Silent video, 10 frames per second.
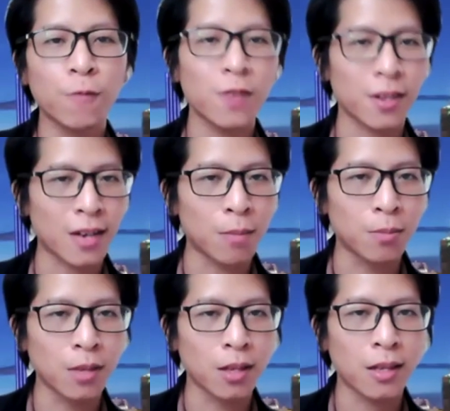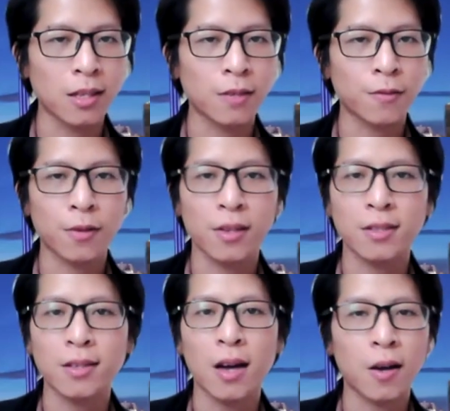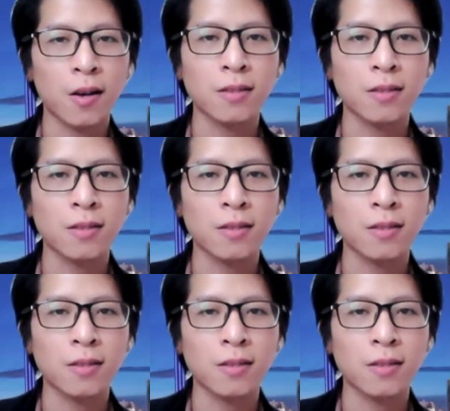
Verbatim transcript: Vietnam playlist for its August